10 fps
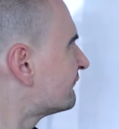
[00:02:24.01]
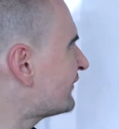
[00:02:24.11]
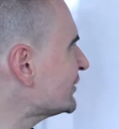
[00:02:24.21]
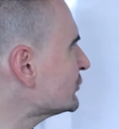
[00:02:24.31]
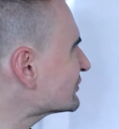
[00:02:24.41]

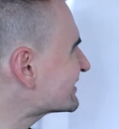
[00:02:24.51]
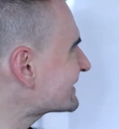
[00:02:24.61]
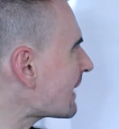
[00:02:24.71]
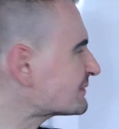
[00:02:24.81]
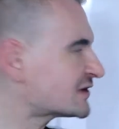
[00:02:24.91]
when you
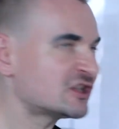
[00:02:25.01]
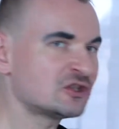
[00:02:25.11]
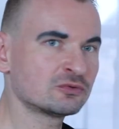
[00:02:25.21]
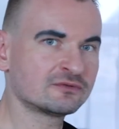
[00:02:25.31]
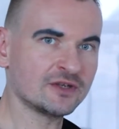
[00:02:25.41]

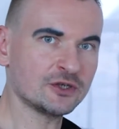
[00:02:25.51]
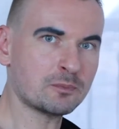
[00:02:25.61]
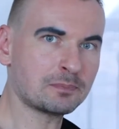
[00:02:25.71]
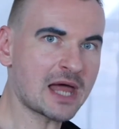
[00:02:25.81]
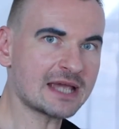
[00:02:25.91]
substitute, when
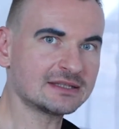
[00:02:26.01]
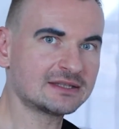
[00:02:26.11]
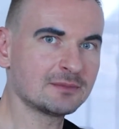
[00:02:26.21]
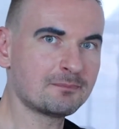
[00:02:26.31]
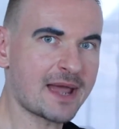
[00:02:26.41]
you plug
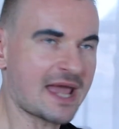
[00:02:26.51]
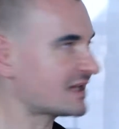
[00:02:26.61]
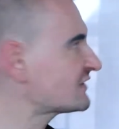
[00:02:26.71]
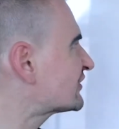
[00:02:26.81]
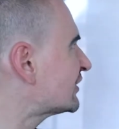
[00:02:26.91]
it in
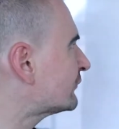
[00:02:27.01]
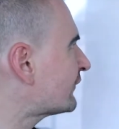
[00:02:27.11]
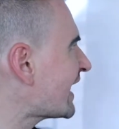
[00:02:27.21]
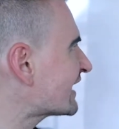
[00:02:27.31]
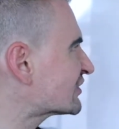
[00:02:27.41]
back instead
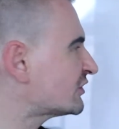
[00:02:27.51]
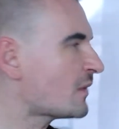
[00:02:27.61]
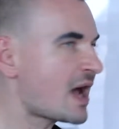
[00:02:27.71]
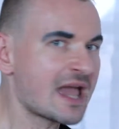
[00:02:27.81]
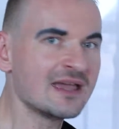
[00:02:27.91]
of x and
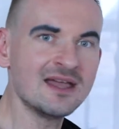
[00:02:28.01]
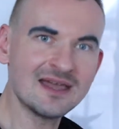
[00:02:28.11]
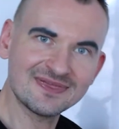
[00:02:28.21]
y,